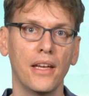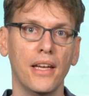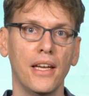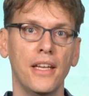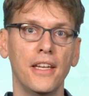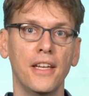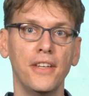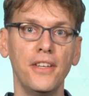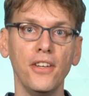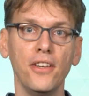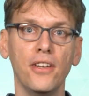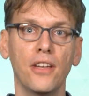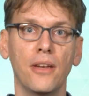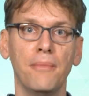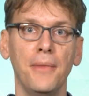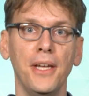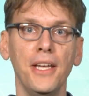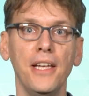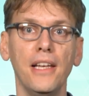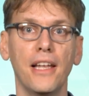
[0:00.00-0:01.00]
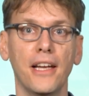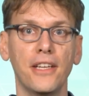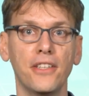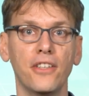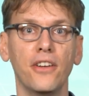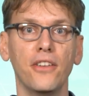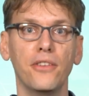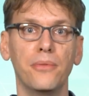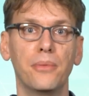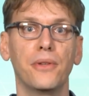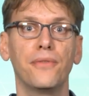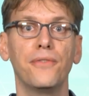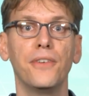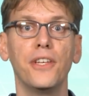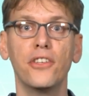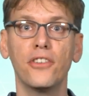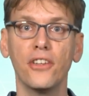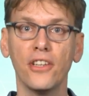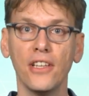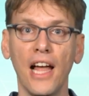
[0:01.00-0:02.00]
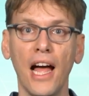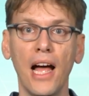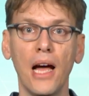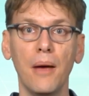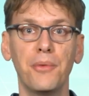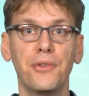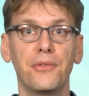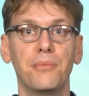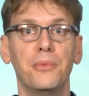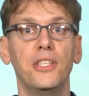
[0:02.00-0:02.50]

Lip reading: In addition, many lectures will feature labs